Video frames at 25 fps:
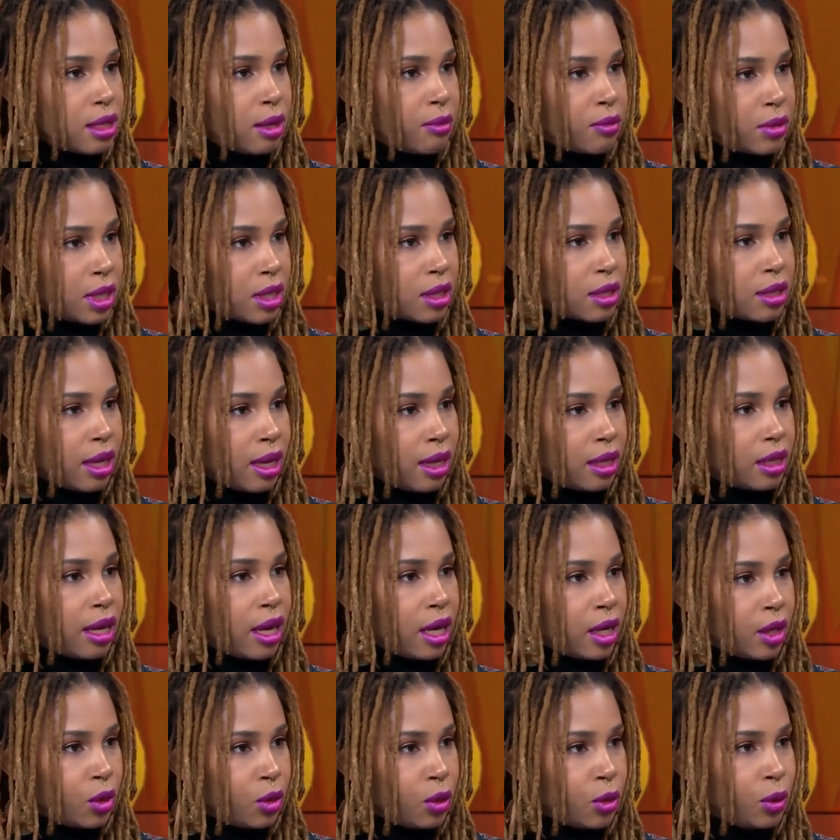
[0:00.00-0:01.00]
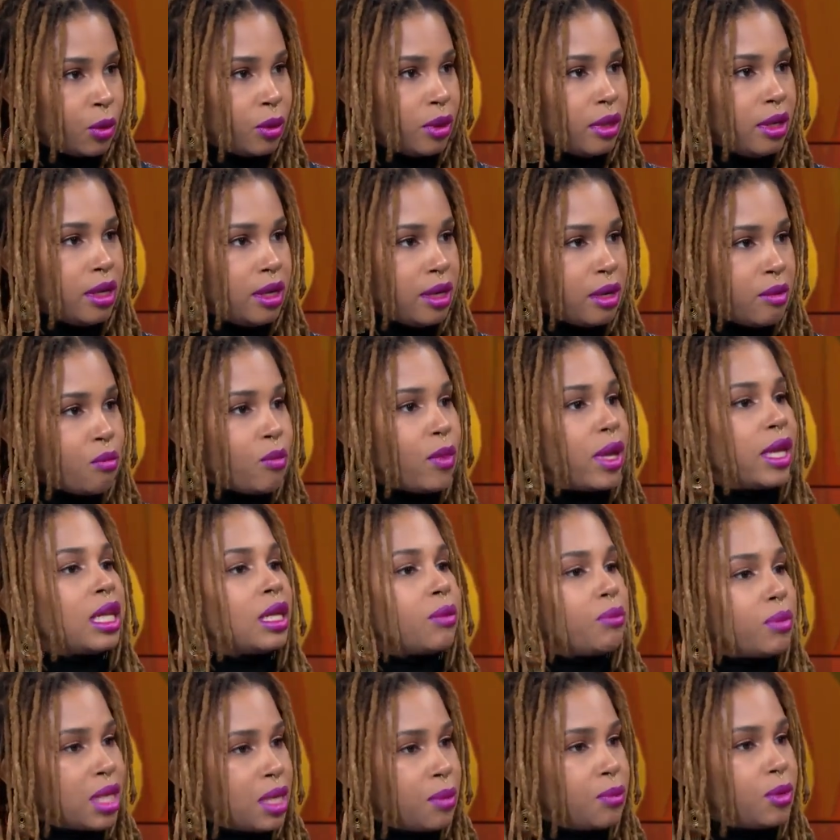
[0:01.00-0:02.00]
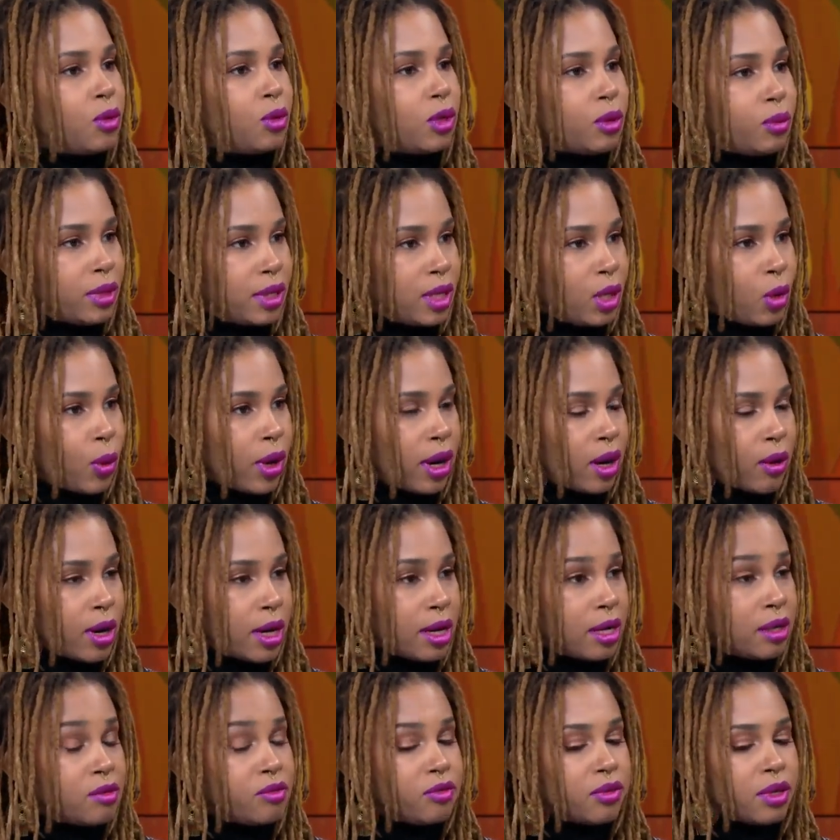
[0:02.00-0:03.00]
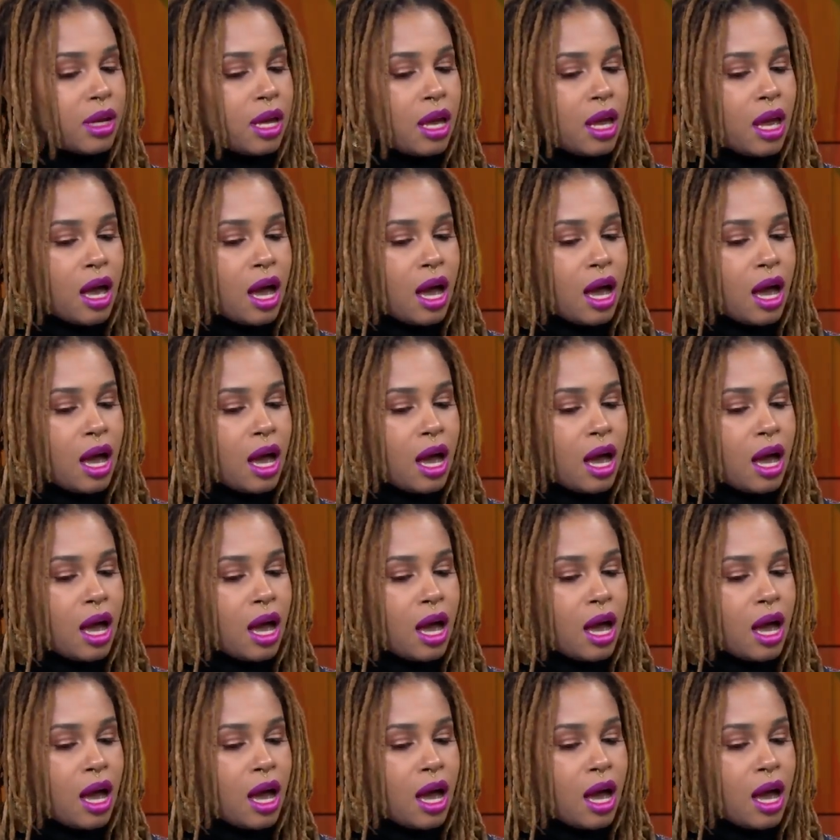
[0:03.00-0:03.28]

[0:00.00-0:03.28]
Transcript: something that I knew many people would be aware of,